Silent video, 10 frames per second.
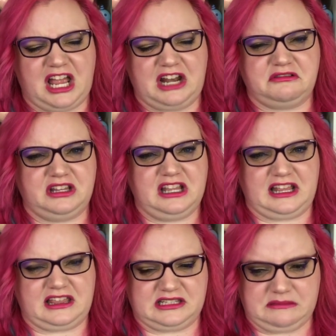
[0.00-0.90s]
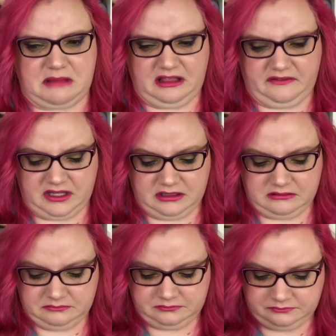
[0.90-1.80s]
I don't really like the smell of it.
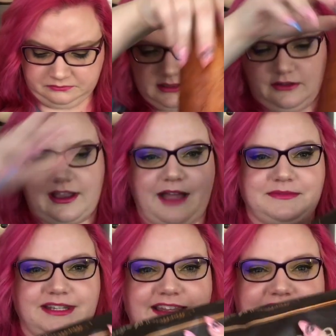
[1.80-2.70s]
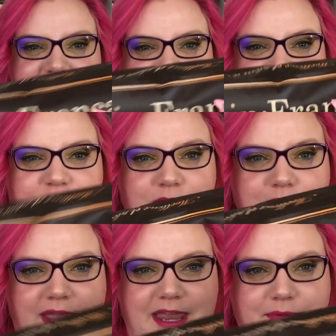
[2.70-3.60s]
So it comes in like this little
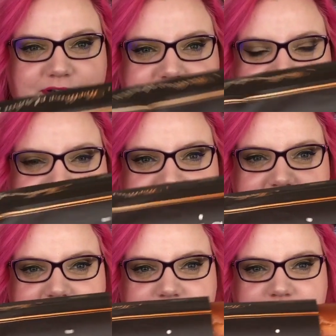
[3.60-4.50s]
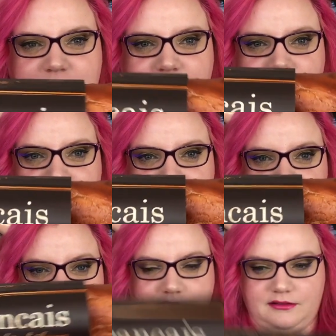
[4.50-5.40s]
paper sleeve,
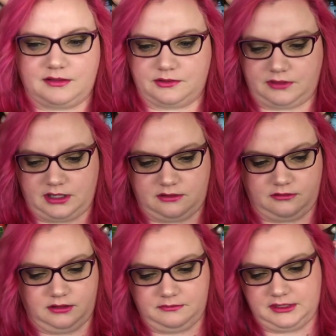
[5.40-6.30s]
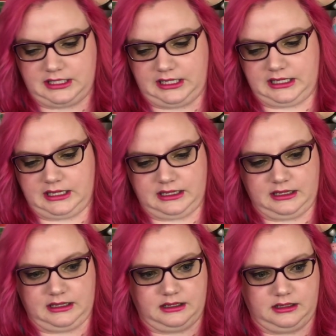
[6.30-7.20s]
which is really cool. Let me take it
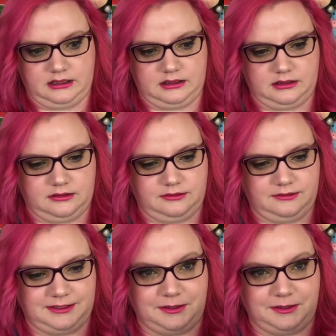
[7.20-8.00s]
out.